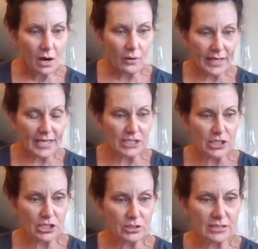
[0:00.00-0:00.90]
Already had
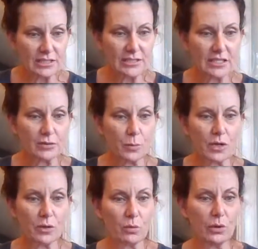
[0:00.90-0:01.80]
to use this and it's
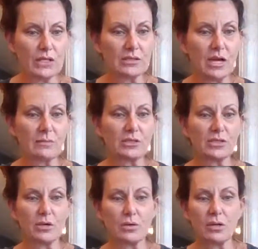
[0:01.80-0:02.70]
working real time.
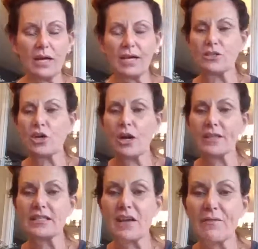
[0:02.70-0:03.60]
So glad you caught
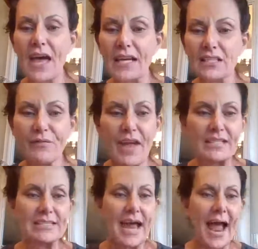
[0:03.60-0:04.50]
this life. That is
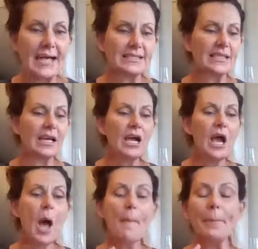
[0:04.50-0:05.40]
fantastic.
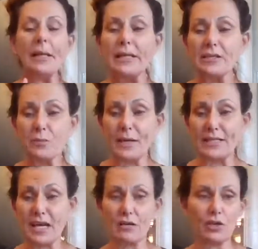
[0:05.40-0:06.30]
Please
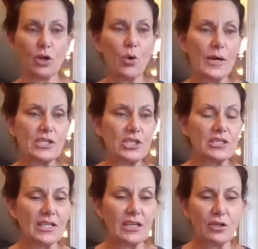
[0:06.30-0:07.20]
write down your
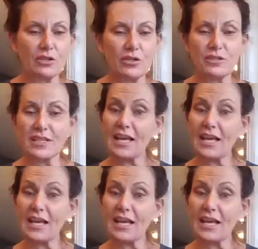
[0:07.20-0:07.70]
questions and your concerns.